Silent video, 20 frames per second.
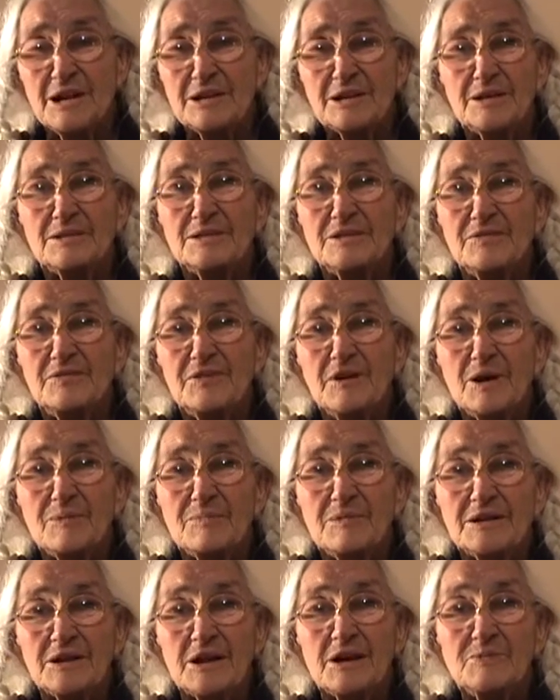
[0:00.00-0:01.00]
not on the
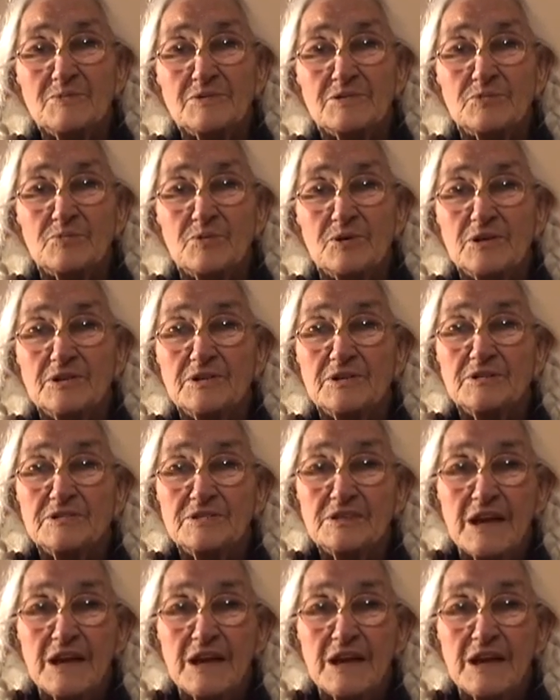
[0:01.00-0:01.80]
farm that I was working,